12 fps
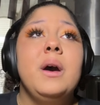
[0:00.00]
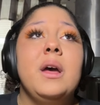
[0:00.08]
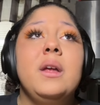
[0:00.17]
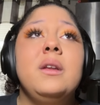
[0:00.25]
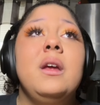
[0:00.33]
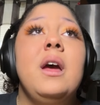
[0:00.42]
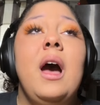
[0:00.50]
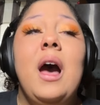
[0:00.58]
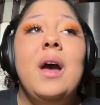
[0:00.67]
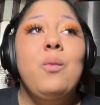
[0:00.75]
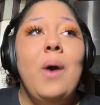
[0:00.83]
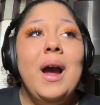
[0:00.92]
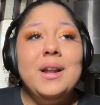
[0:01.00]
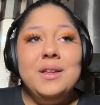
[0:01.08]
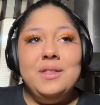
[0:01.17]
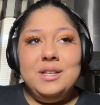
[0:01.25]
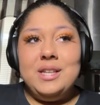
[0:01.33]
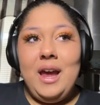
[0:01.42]
But I, why
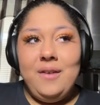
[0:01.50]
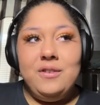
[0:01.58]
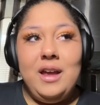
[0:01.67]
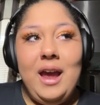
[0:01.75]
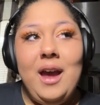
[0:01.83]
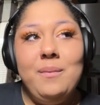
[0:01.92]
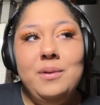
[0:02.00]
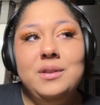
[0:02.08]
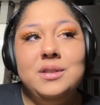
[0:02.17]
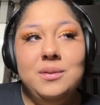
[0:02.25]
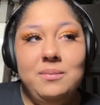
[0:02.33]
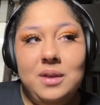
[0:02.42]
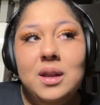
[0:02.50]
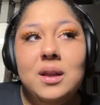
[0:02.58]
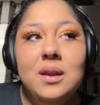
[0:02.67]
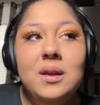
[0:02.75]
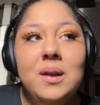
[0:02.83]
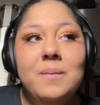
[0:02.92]
did this have to happen to
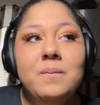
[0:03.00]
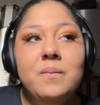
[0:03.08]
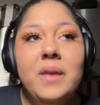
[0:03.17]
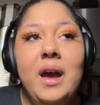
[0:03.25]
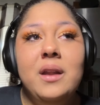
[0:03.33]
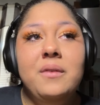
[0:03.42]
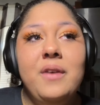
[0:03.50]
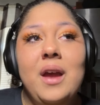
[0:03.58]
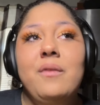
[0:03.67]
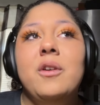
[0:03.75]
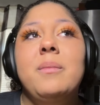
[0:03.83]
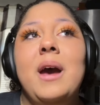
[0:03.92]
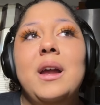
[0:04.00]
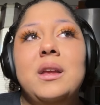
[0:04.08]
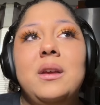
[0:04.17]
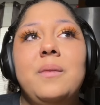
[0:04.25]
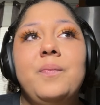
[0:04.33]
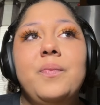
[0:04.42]
me out of
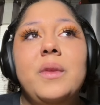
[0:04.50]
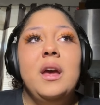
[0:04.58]
everybody?